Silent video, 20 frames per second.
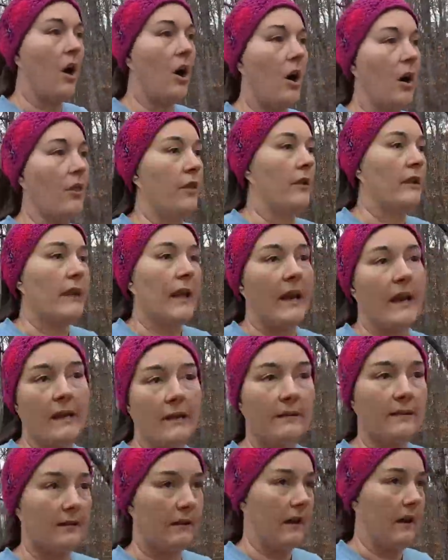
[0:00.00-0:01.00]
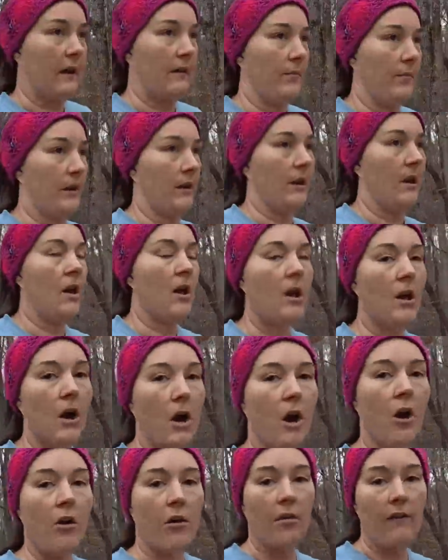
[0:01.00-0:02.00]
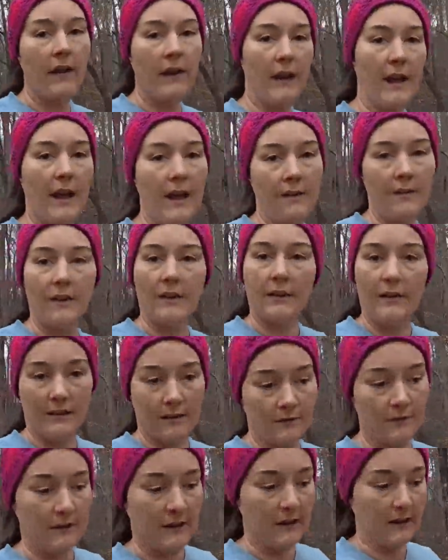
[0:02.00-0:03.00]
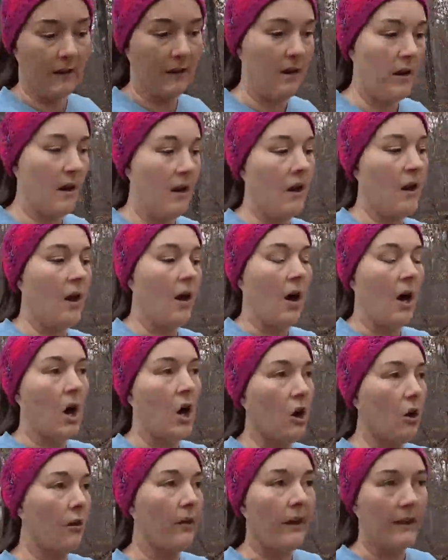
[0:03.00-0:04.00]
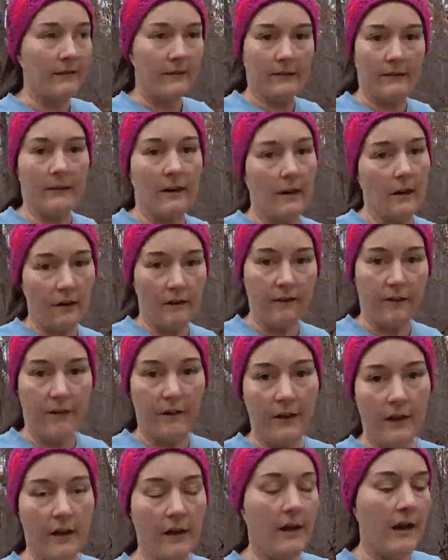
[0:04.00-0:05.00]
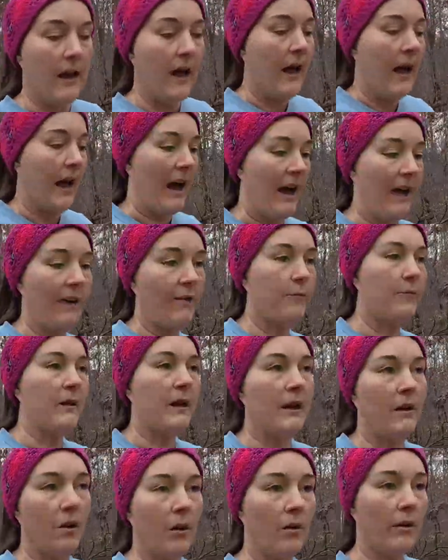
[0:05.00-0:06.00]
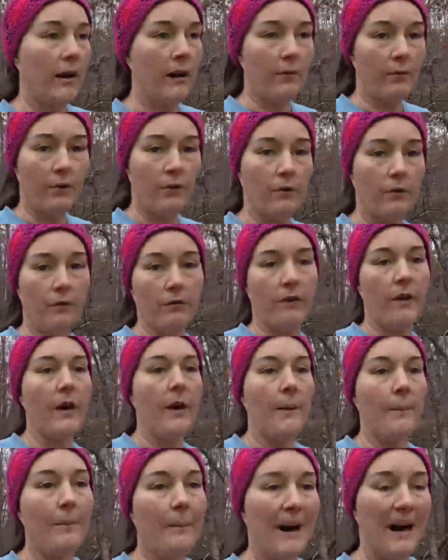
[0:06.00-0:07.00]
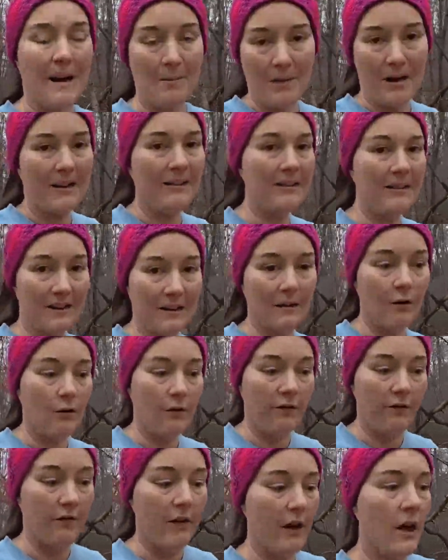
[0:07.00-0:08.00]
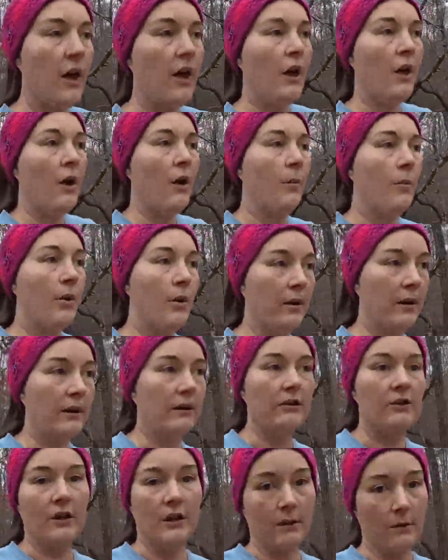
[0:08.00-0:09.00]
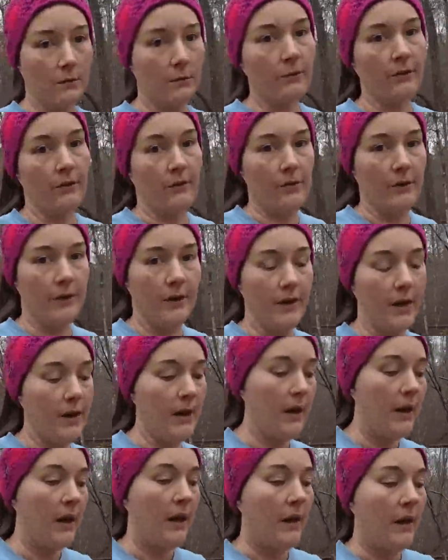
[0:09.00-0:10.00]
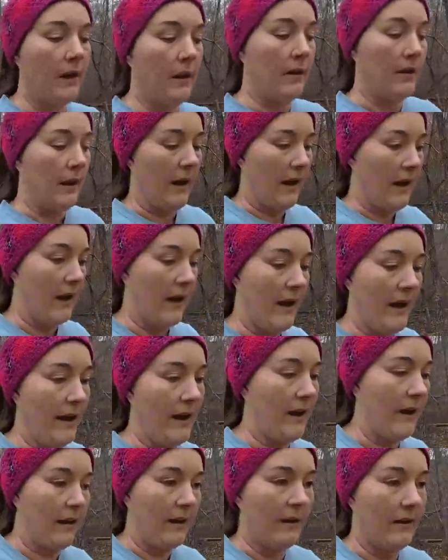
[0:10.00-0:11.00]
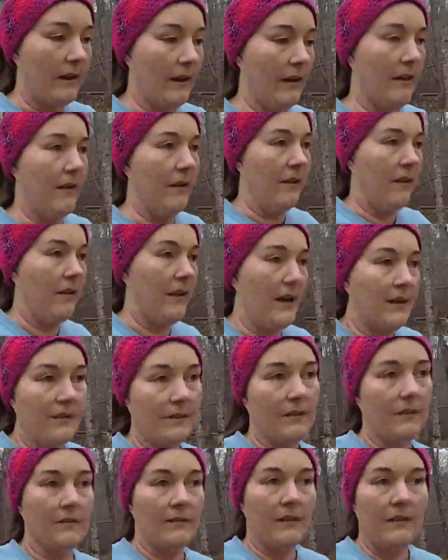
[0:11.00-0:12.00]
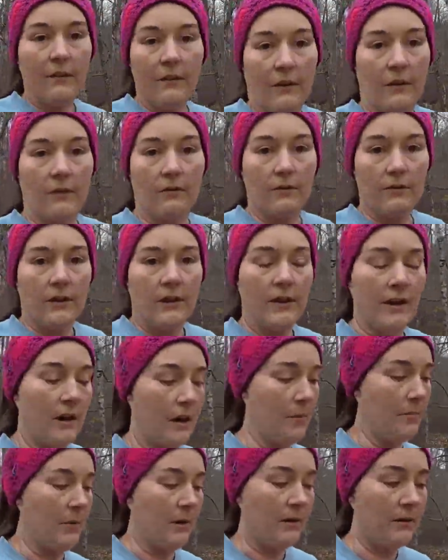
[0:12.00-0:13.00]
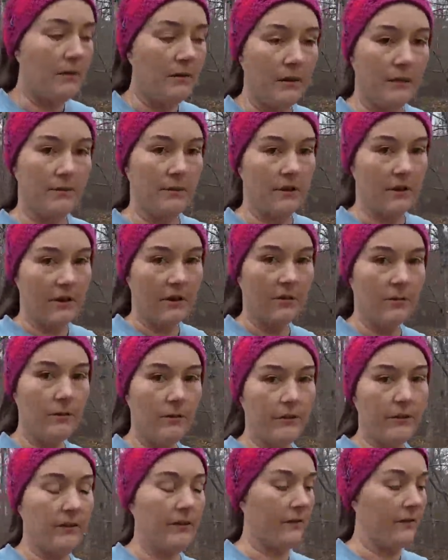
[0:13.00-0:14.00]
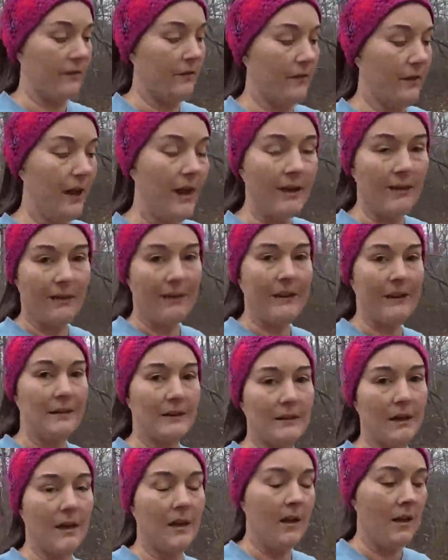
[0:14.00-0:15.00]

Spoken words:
the landscaping, all that heavy lifting, all that stuff. I have been on a roof by myself putting shingles on, and that's difficult. A bundle of shingles is not light.